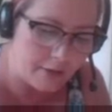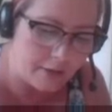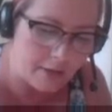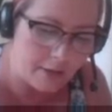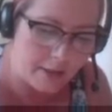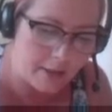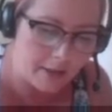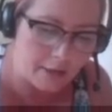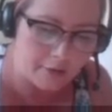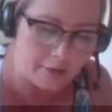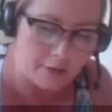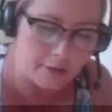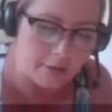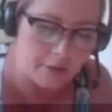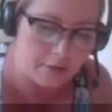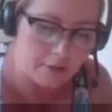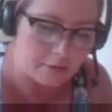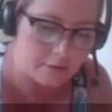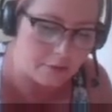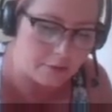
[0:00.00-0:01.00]
hairy.
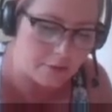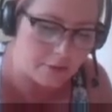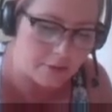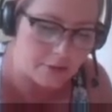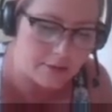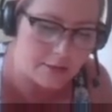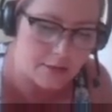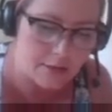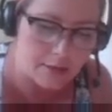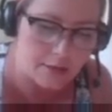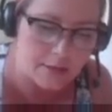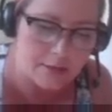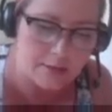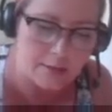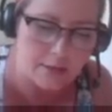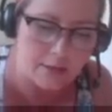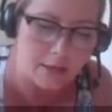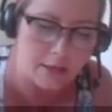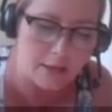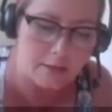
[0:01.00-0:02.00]
You can see that it's
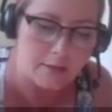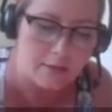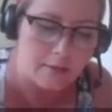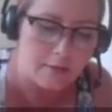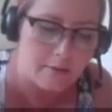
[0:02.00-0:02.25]
got